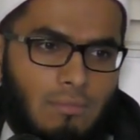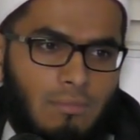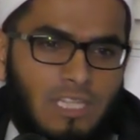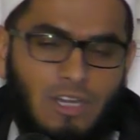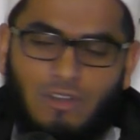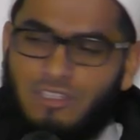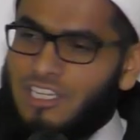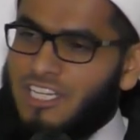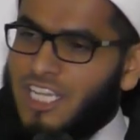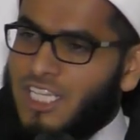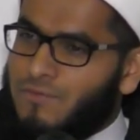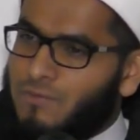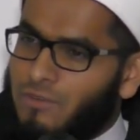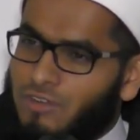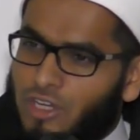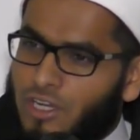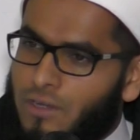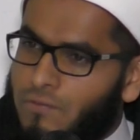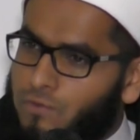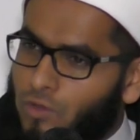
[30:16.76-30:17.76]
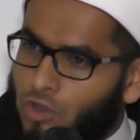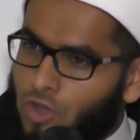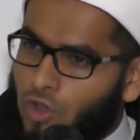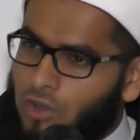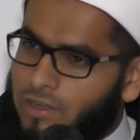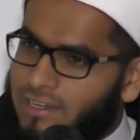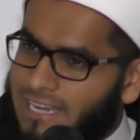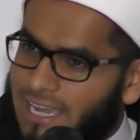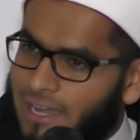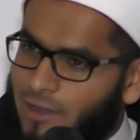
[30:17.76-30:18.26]
There is a need for
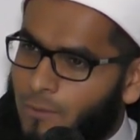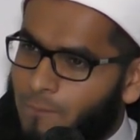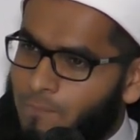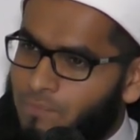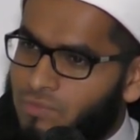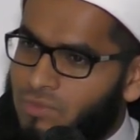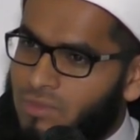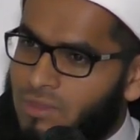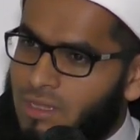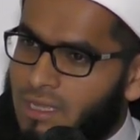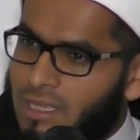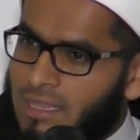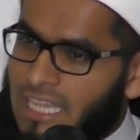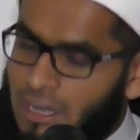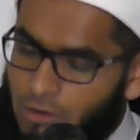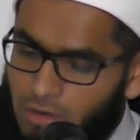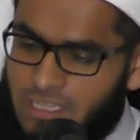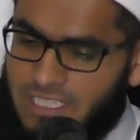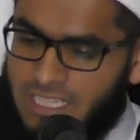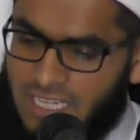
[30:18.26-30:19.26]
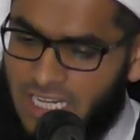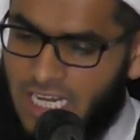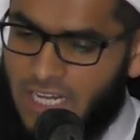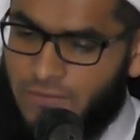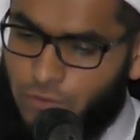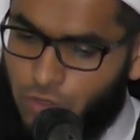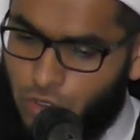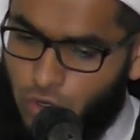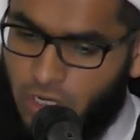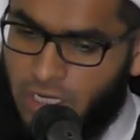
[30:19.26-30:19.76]
God now. There is a
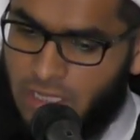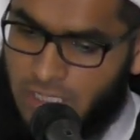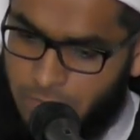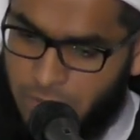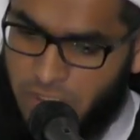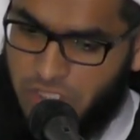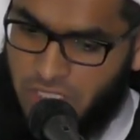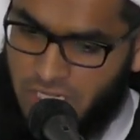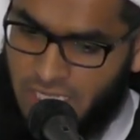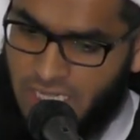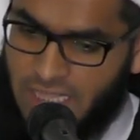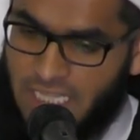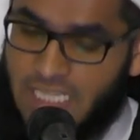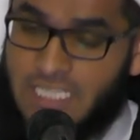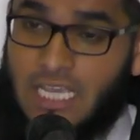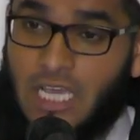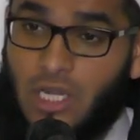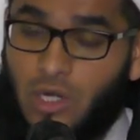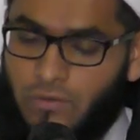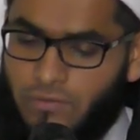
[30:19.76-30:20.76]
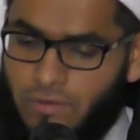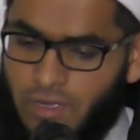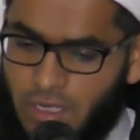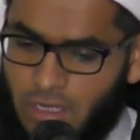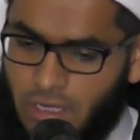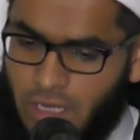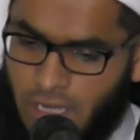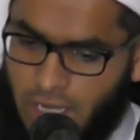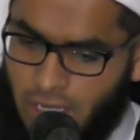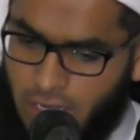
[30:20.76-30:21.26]
need for God, especially in this kind of
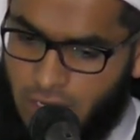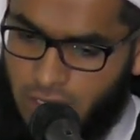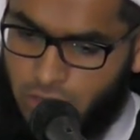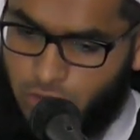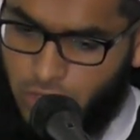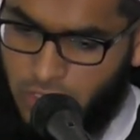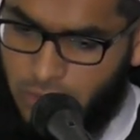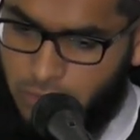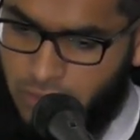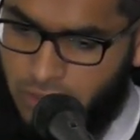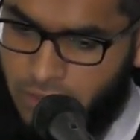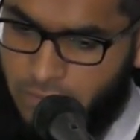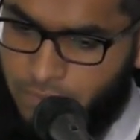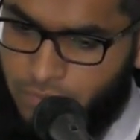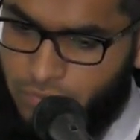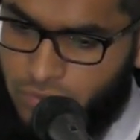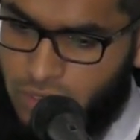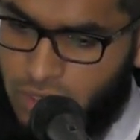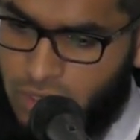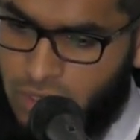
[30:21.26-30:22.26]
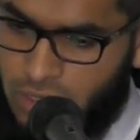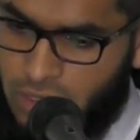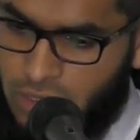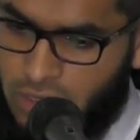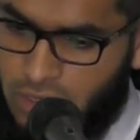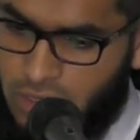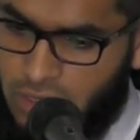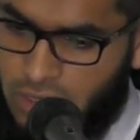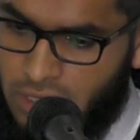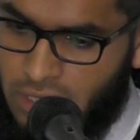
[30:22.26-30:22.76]
treatment.
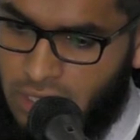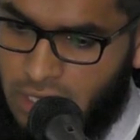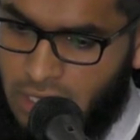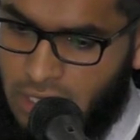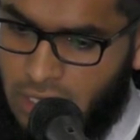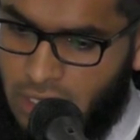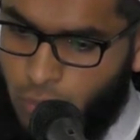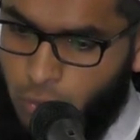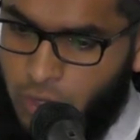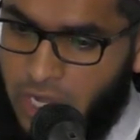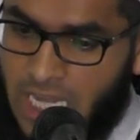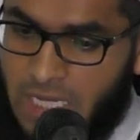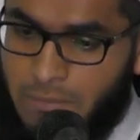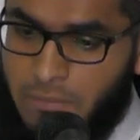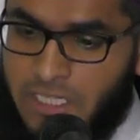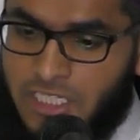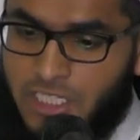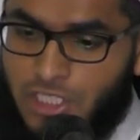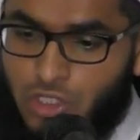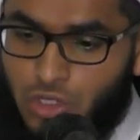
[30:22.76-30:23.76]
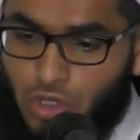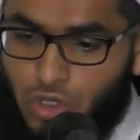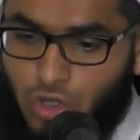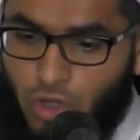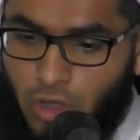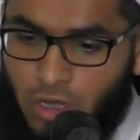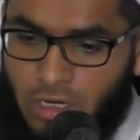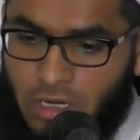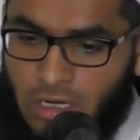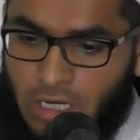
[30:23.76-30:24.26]
We admitted to
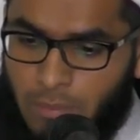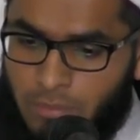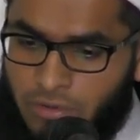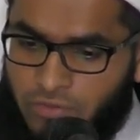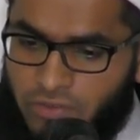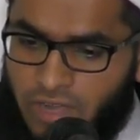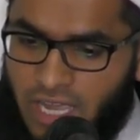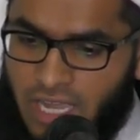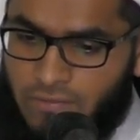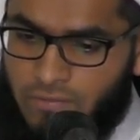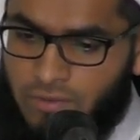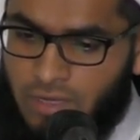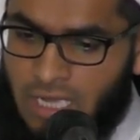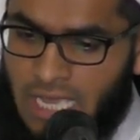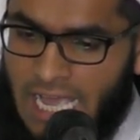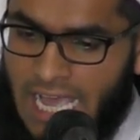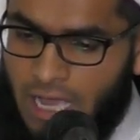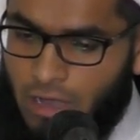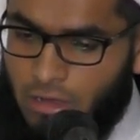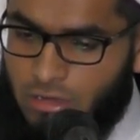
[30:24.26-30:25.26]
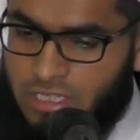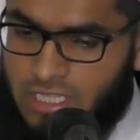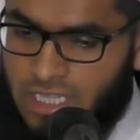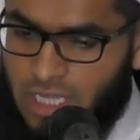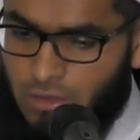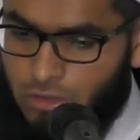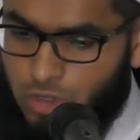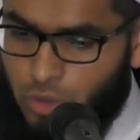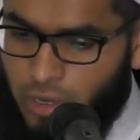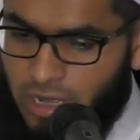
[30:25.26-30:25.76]
God, number five,
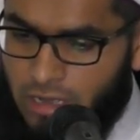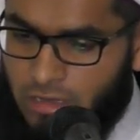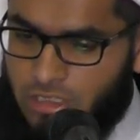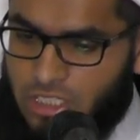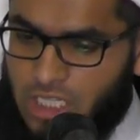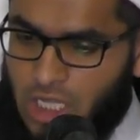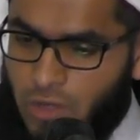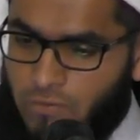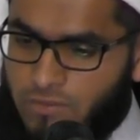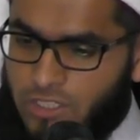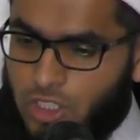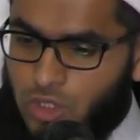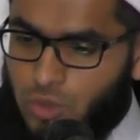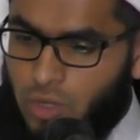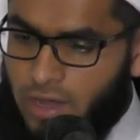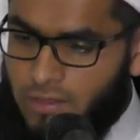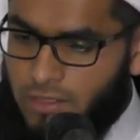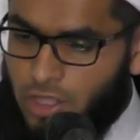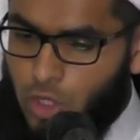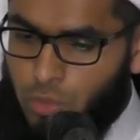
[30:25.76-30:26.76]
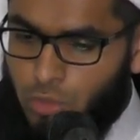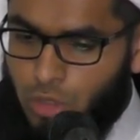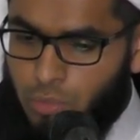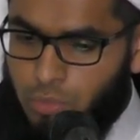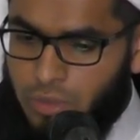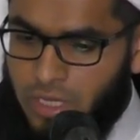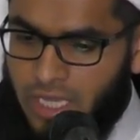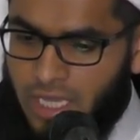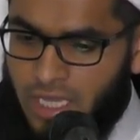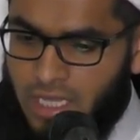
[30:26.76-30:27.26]
to ourselves and to other human
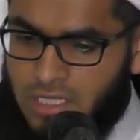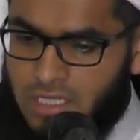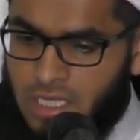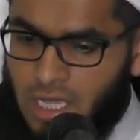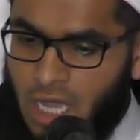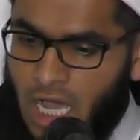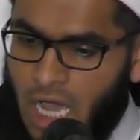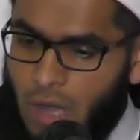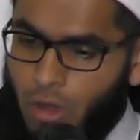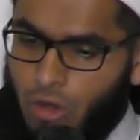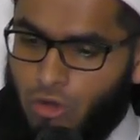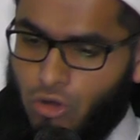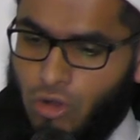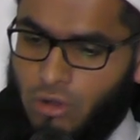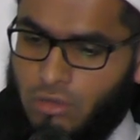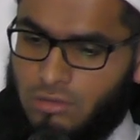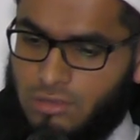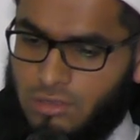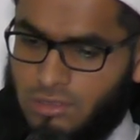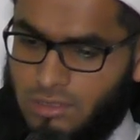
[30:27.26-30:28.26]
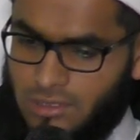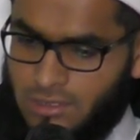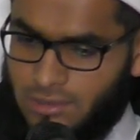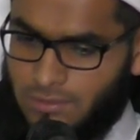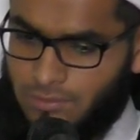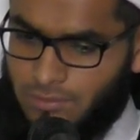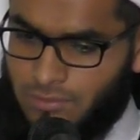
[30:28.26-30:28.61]
beings, our wrongs.